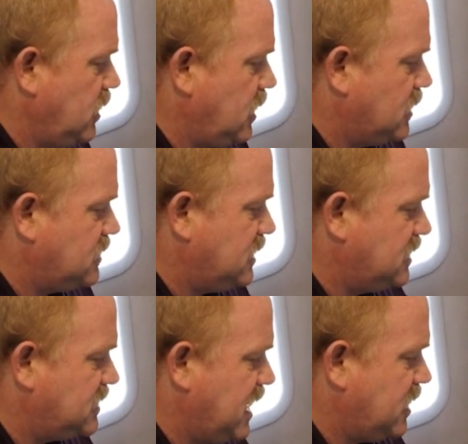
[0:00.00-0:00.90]
You can see
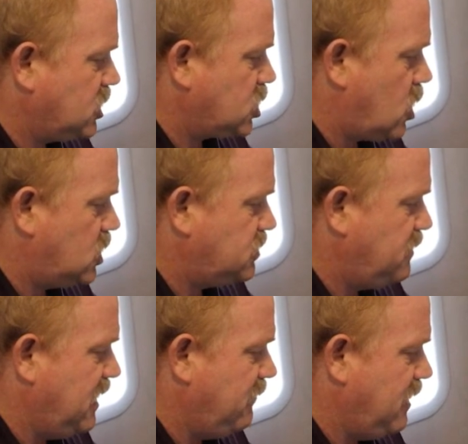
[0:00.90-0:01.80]
state of charge,
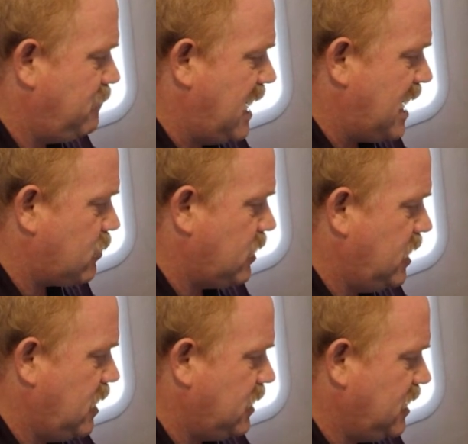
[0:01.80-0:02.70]
PV,
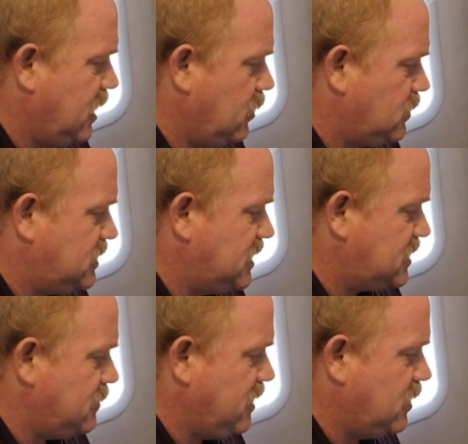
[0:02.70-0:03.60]
battery, yield,
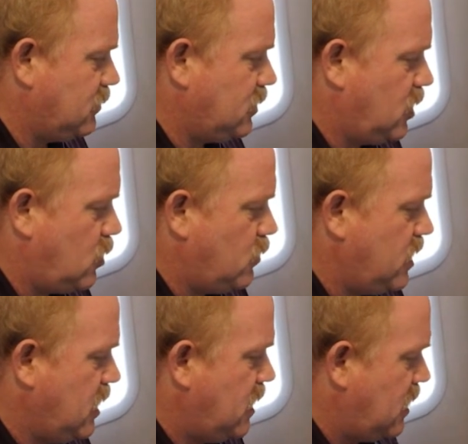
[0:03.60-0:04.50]
system yield, load.